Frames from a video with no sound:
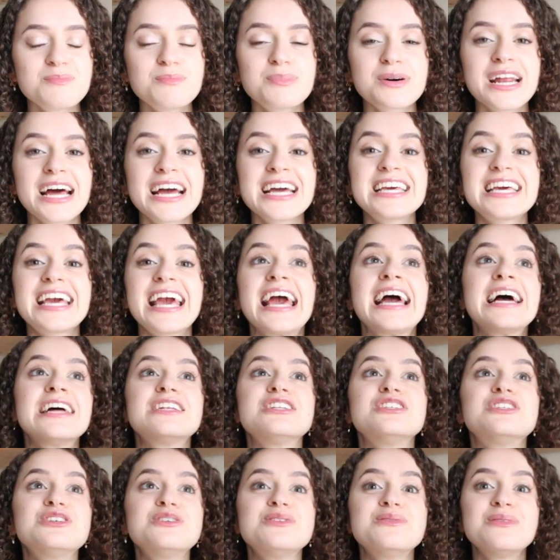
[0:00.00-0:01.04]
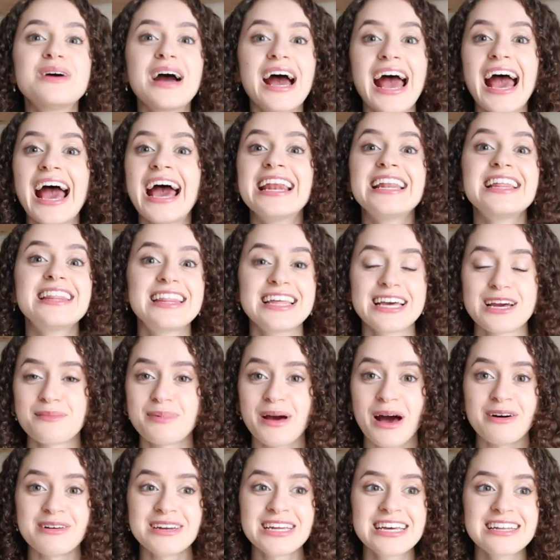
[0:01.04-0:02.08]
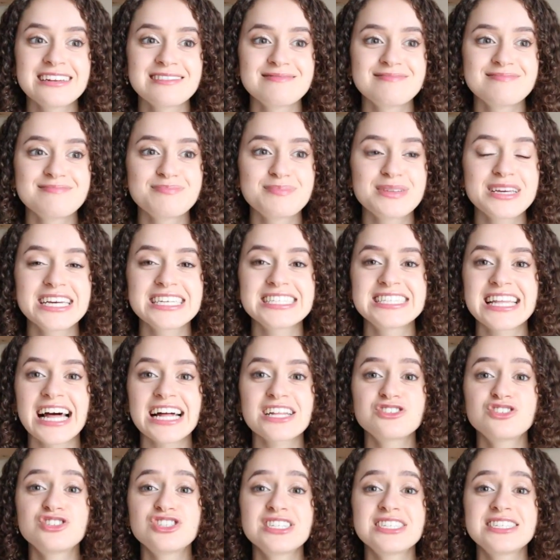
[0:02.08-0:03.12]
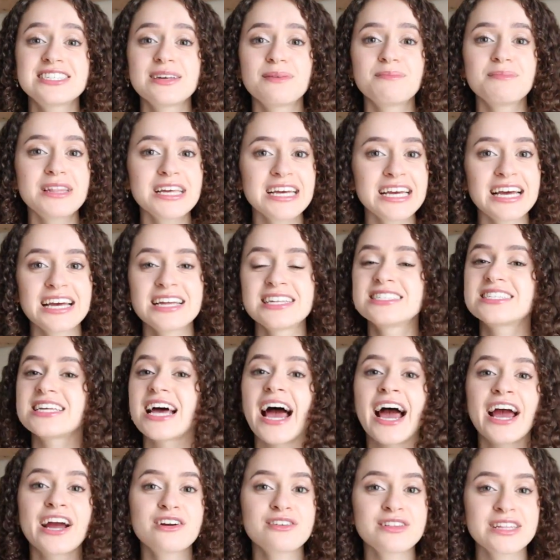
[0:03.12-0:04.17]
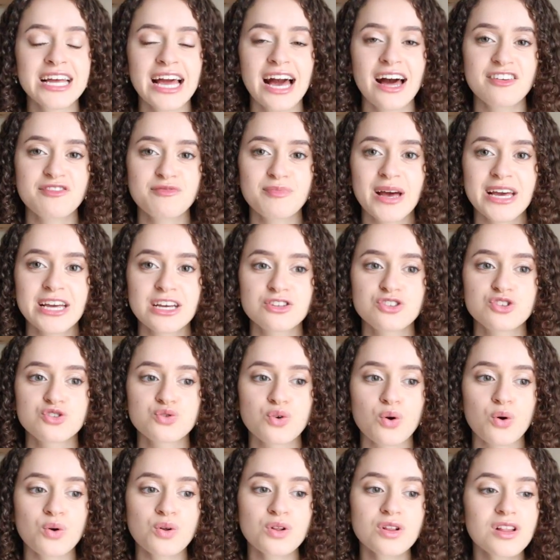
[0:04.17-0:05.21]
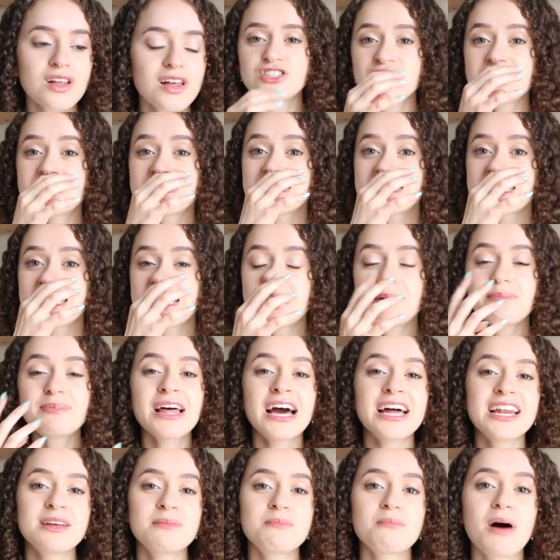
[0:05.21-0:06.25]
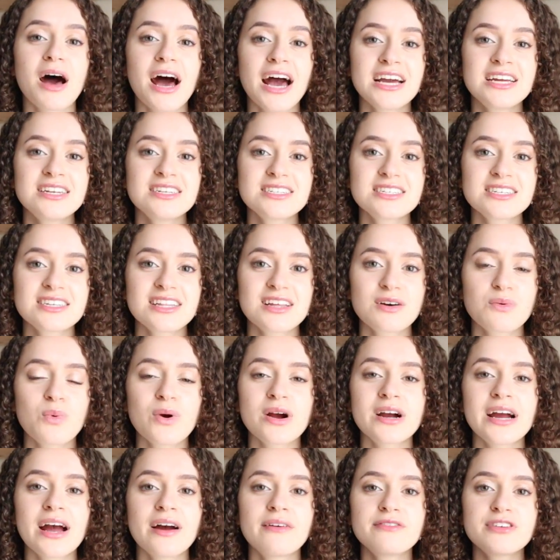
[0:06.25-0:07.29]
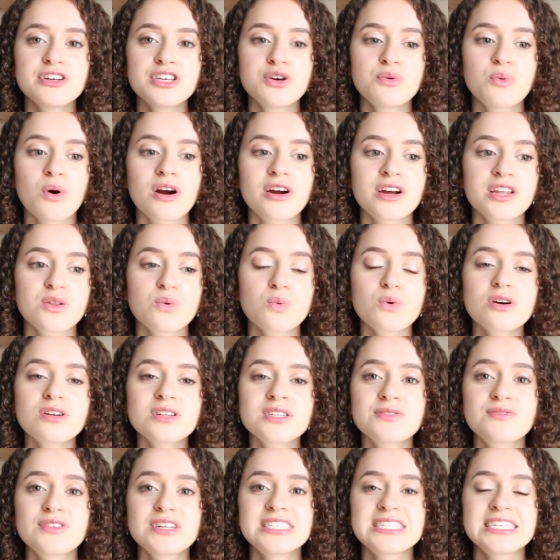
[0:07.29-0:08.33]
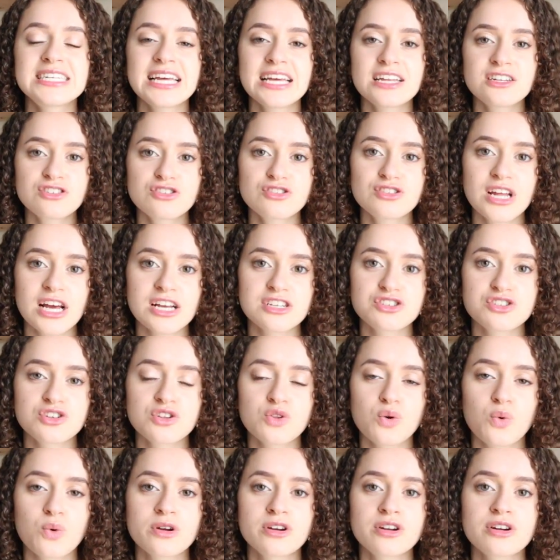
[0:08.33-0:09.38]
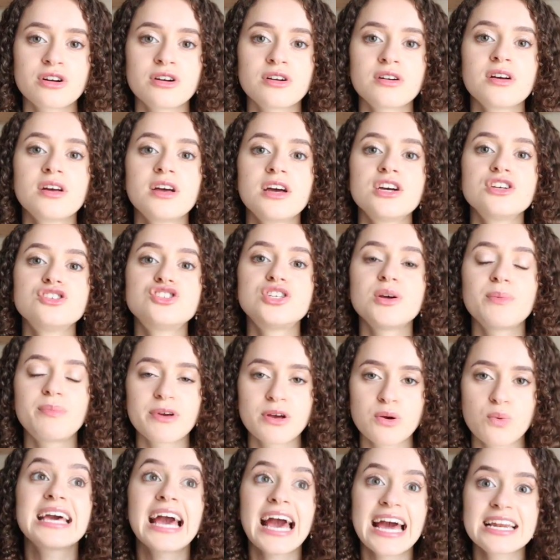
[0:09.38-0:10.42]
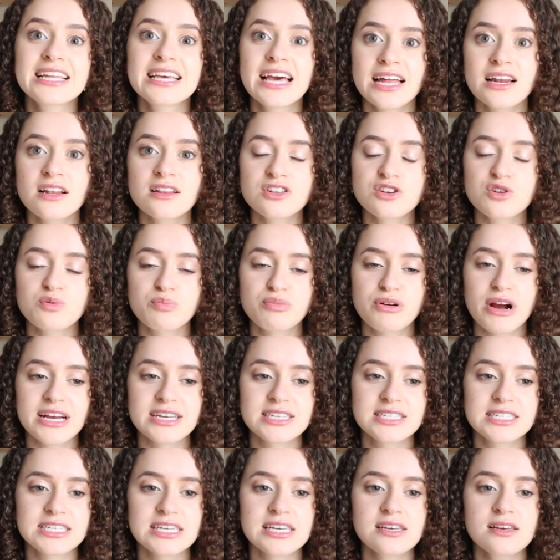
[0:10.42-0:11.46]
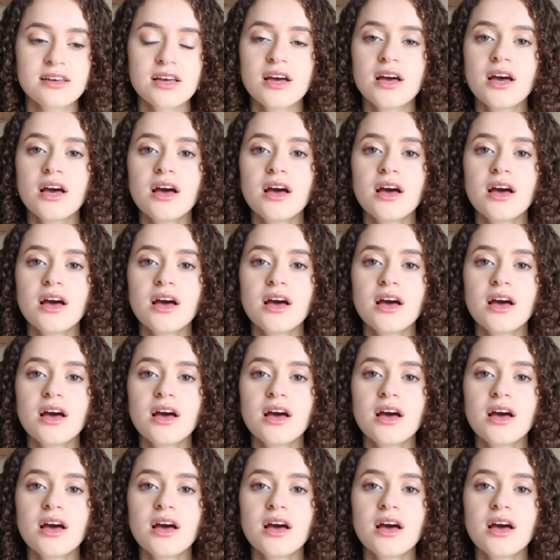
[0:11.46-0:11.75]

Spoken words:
but I can't do anything about it, because that's just something entirely out of my control. Just keep that in mind wherever you are in the world. If it's an international order, shipping can get a little pricey.